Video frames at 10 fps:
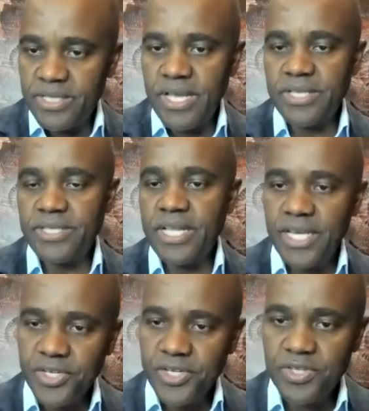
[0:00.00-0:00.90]
says that
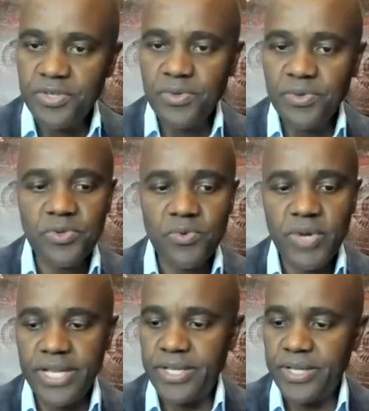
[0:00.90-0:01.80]
they should do to
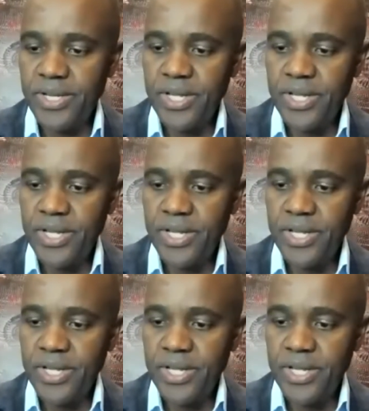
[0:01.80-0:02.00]
win.